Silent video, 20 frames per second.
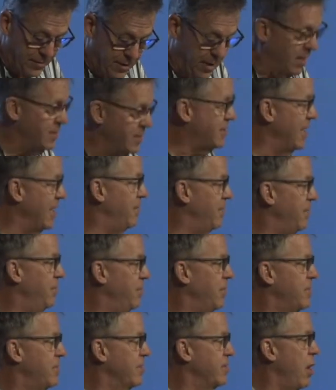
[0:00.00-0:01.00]
God said,
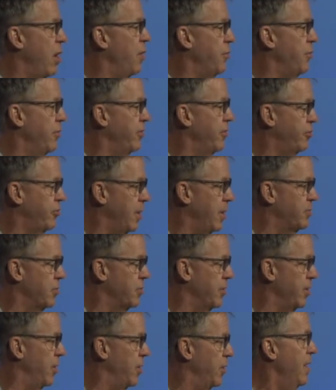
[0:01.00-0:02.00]
says all through the
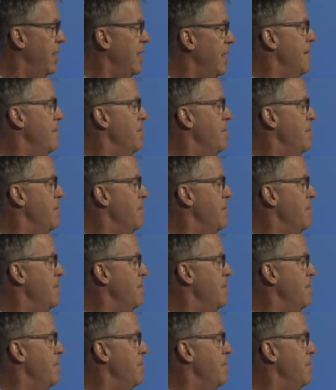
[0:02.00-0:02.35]
scripture, you know,